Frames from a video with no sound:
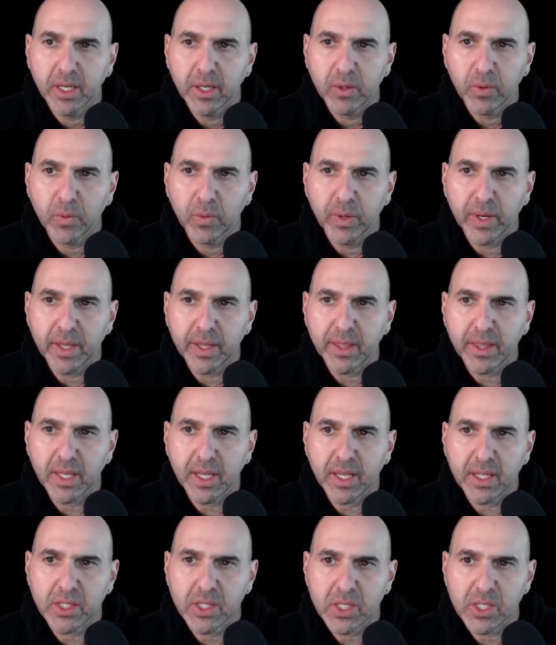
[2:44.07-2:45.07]
with
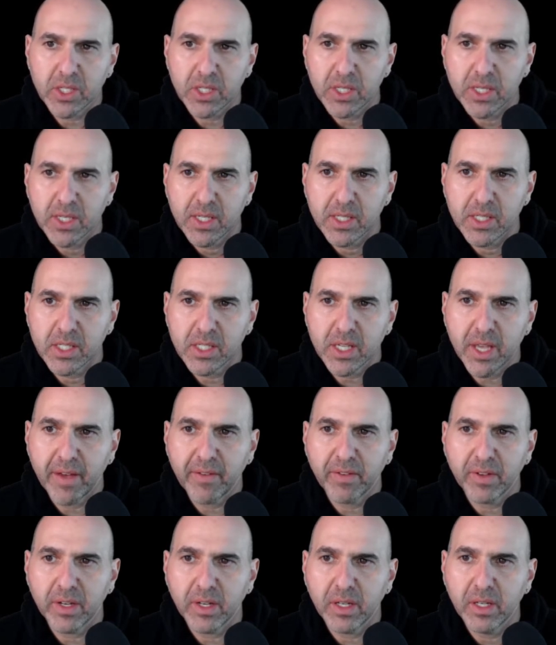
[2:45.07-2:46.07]
its
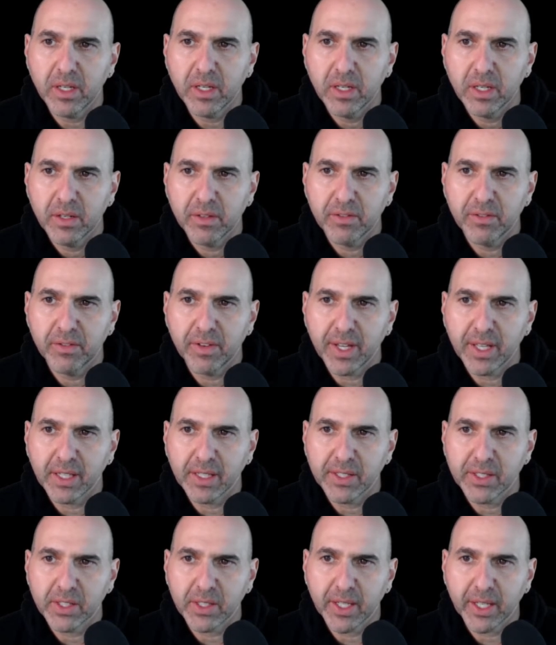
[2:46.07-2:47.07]
7
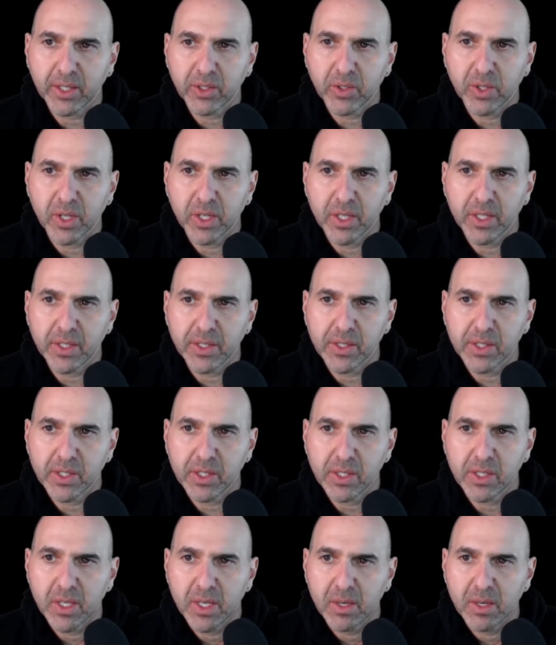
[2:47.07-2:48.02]
valence electrons,